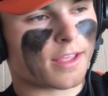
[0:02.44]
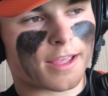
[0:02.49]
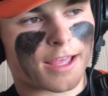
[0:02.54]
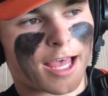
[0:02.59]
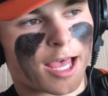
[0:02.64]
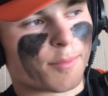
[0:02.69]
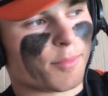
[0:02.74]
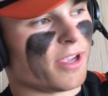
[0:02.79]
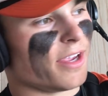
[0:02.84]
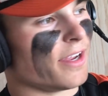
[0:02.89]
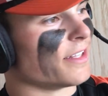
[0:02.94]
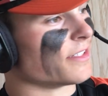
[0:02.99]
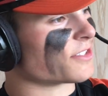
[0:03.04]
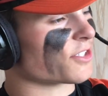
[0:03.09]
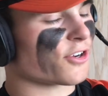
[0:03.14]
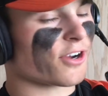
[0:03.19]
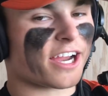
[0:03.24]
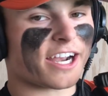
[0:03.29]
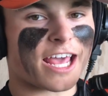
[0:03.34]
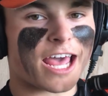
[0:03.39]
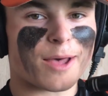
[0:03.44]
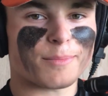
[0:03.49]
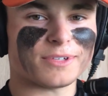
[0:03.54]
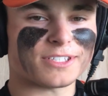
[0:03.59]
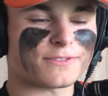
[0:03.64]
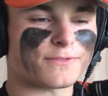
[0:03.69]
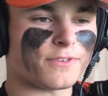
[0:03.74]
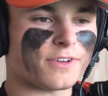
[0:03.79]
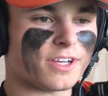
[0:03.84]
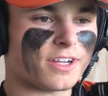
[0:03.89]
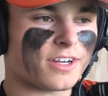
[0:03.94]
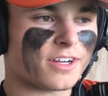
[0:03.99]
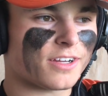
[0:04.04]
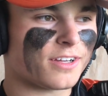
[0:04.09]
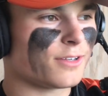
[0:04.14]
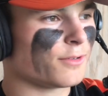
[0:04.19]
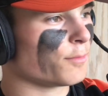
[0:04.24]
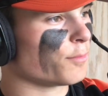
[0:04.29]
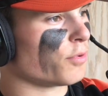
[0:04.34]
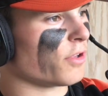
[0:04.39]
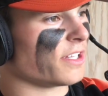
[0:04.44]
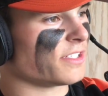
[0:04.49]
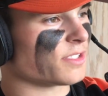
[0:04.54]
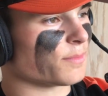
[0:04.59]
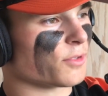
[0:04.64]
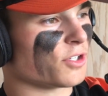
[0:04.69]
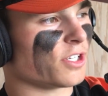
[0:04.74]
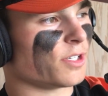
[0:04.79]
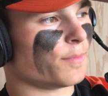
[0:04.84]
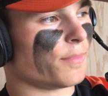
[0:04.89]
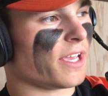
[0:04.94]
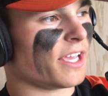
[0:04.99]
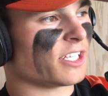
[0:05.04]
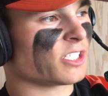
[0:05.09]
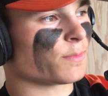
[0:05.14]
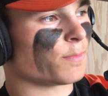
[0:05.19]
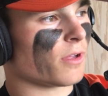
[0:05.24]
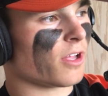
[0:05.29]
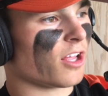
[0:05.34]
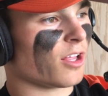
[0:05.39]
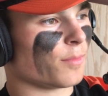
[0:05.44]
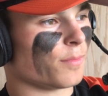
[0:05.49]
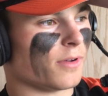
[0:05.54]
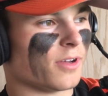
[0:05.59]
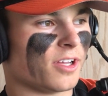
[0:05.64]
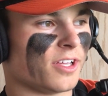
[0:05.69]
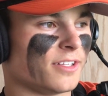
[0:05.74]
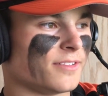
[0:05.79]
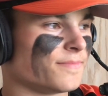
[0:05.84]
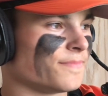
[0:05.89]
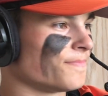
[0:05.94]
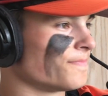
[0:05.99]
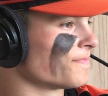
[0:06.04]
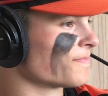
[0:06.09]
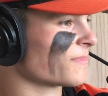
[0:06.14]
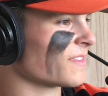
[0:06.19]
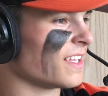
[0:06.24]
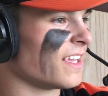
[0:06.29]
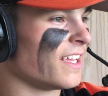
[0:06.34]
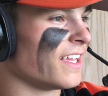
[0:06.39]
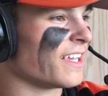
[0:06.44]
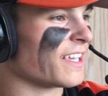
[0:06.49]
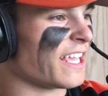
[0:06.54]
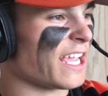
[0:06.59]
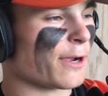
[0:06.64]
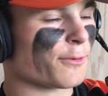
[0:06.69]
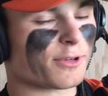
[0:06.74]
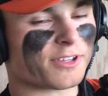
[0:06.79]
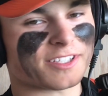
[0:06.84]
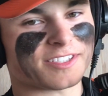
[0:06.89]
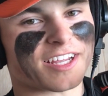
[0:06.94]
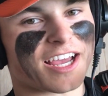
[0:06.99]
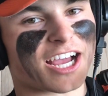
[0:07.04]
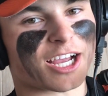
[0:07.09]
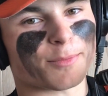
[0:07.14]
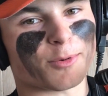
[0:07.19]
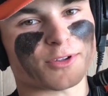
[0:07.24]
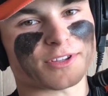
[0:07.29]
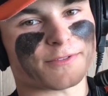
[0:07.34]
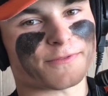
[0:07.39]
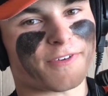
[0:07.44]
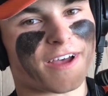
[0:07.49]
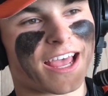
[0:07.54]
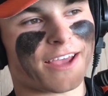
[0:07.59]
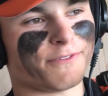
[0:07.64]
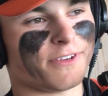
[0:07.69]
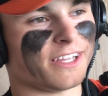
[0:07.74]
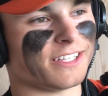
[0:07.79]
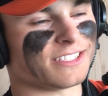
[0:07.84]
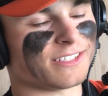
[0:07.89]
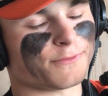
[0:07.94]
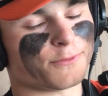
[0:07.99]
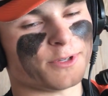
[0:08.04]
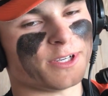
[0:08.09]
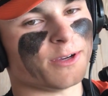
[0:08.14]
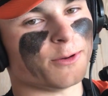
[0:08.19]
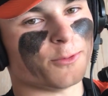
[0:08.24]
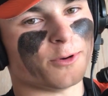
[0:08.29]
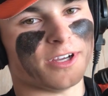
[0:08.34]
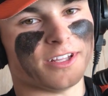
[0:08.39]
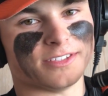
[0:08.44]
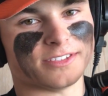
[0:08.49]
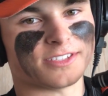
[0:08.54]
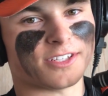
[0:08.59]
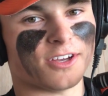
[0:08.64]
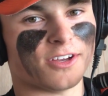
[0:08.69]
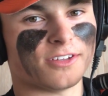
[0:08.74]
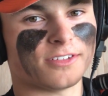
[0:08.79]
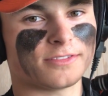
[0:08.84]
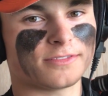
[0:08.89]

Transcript: I mean, it's a great atmosphere. Played some good baseball, but can't really talk about the five hits if we don't win. So.